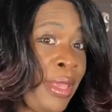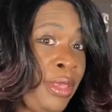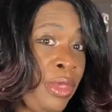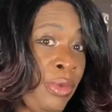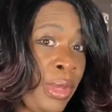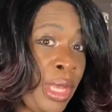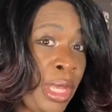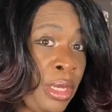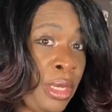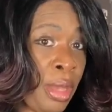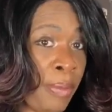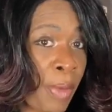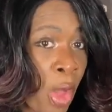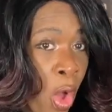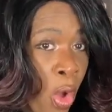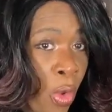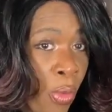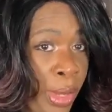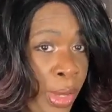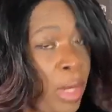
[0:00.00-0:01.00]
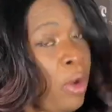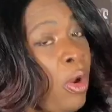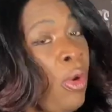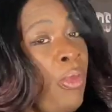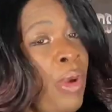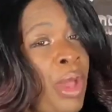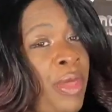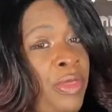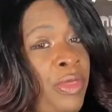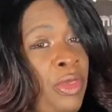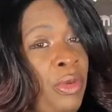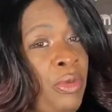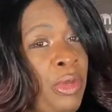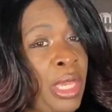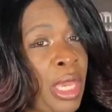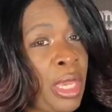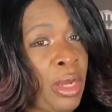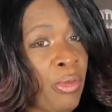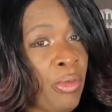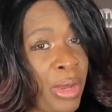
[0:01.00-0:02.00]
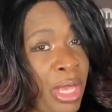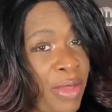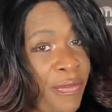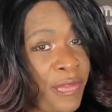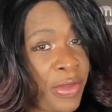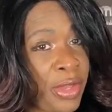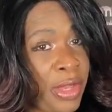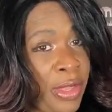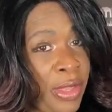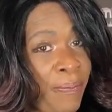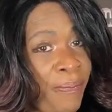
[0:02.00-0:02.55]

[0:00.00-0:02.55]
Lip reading: you end up owing or whether you get a refund.